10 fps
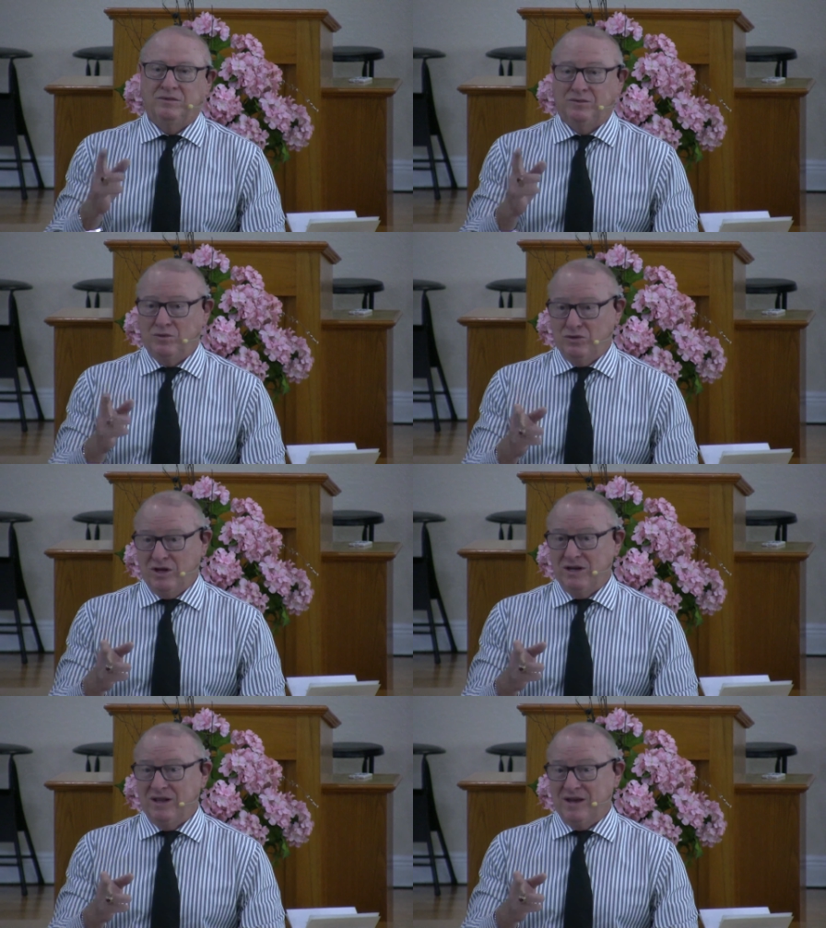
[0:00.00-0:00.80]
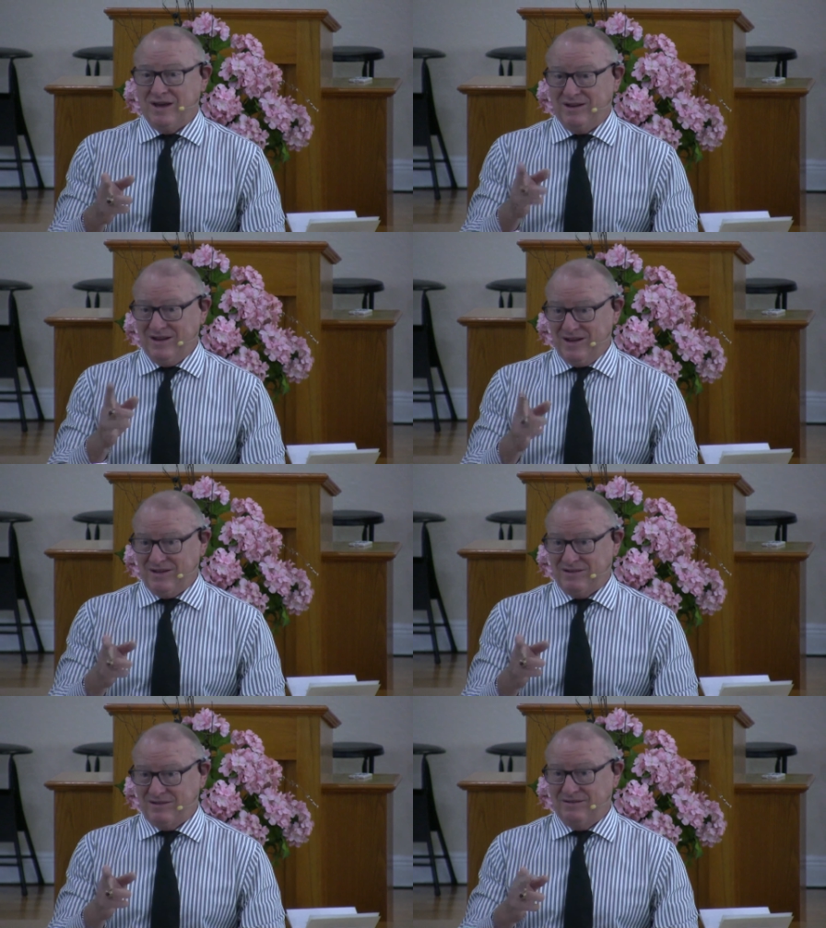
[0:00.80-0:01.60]
we'll get to that.
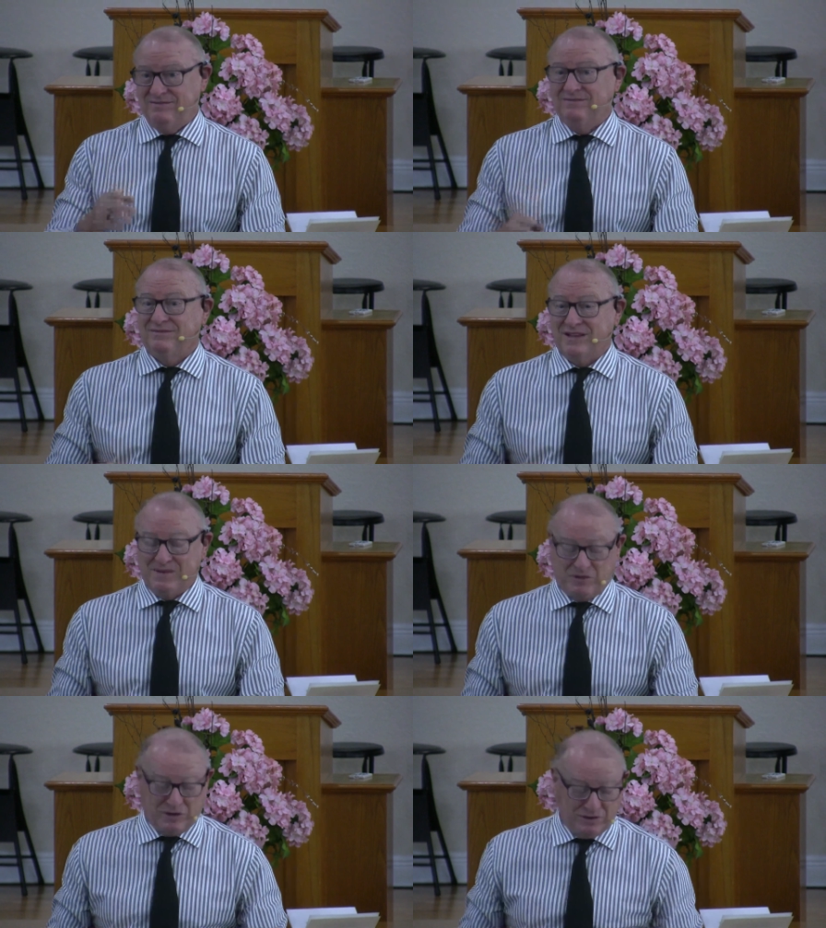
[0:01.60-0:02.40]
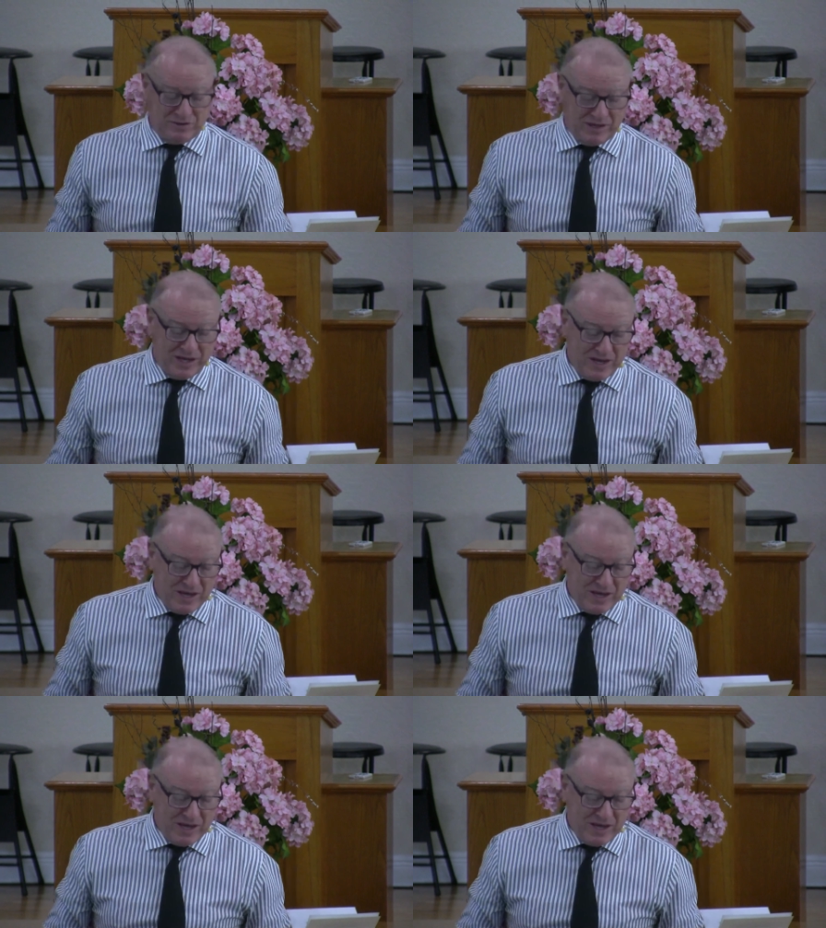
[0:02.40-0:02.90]
Yes, absolutely.